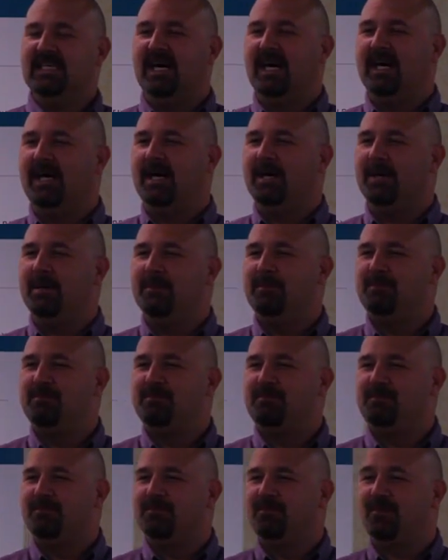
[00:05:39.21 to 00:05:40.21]

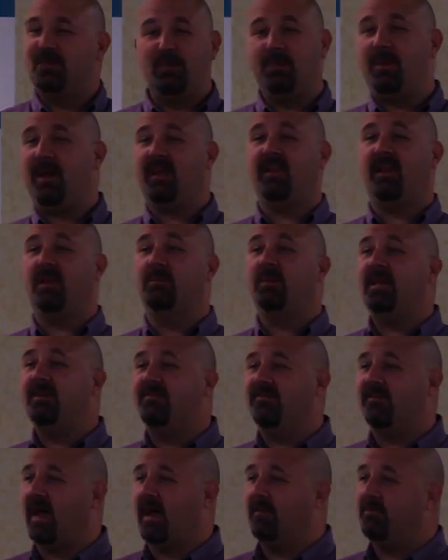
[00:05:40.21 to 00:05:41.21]
So we pay a lot of money
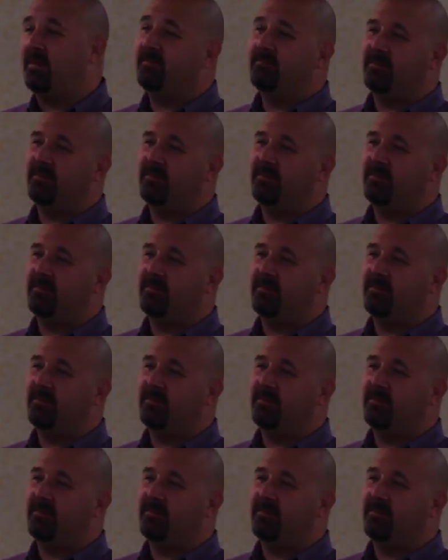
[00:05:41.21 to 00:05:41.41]
for that.